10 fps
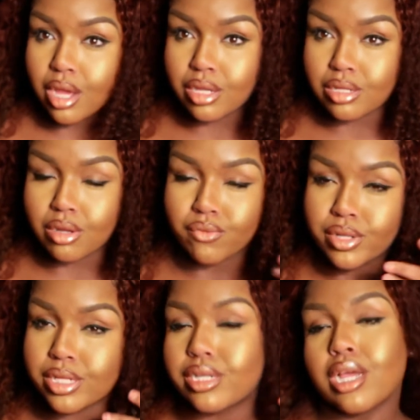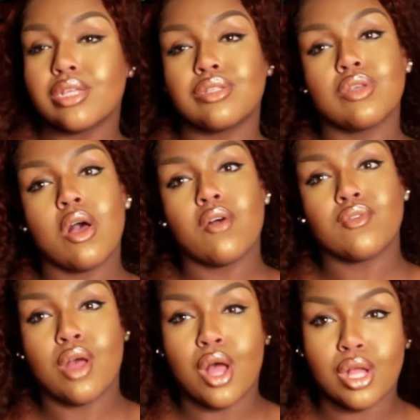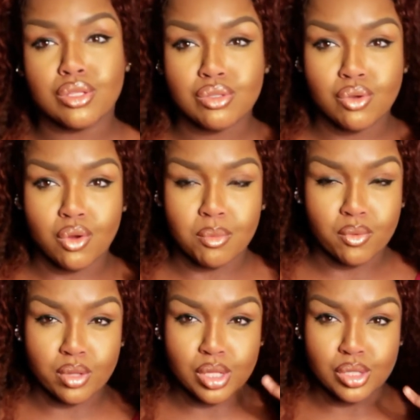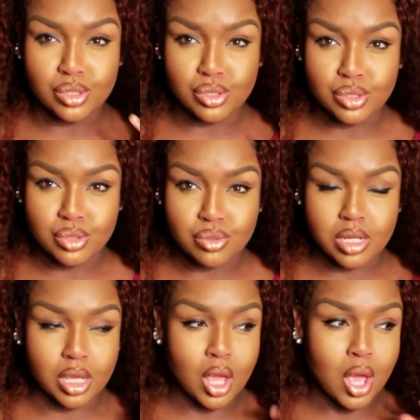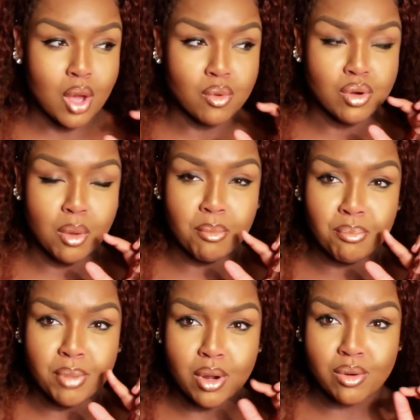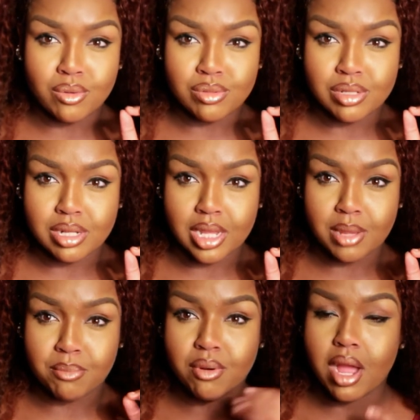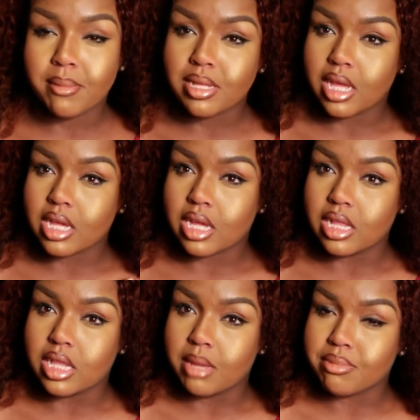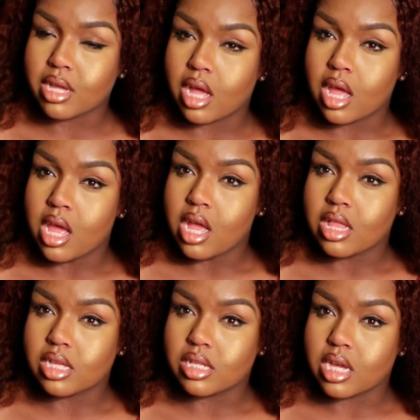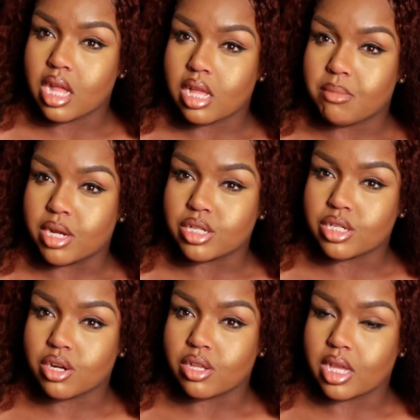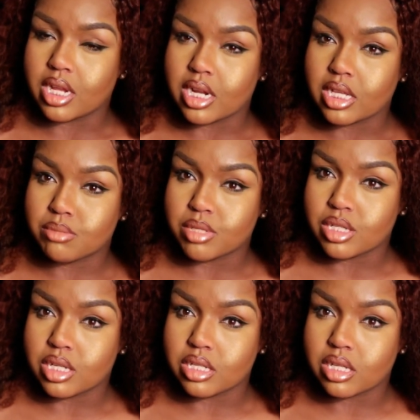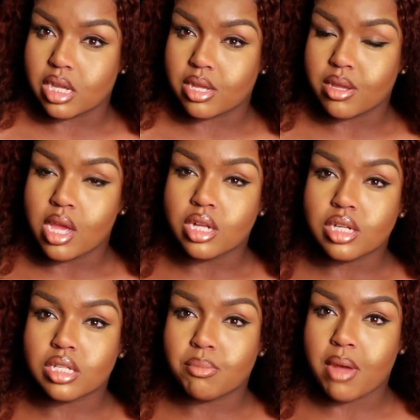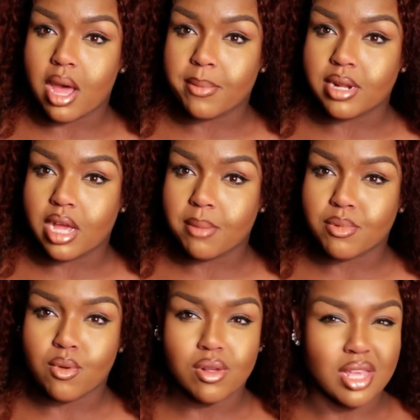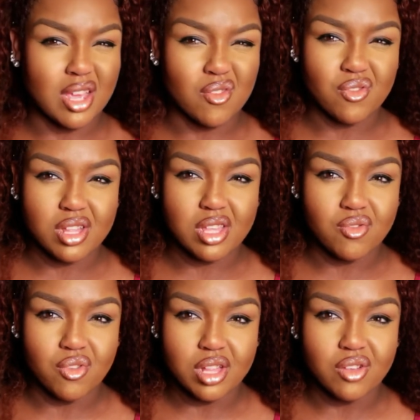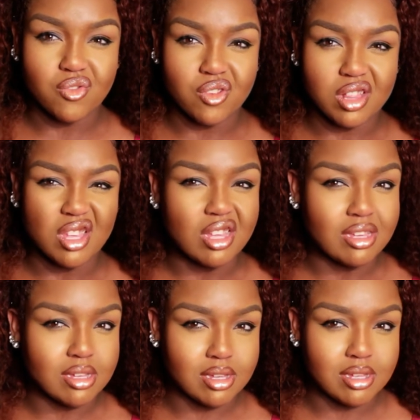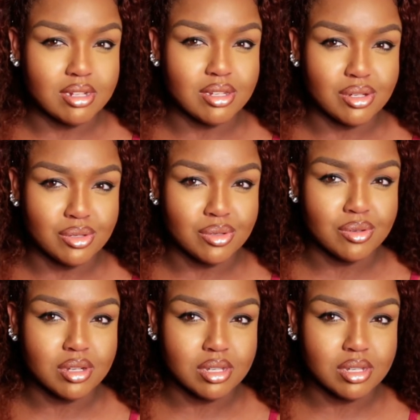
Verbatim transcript: you know, really nice soft contour, but really nudie with a bold lip. Probably like a lip, that's the color of my shirt, like a nice magenta just to pop it up, or like a really, really, really good nude.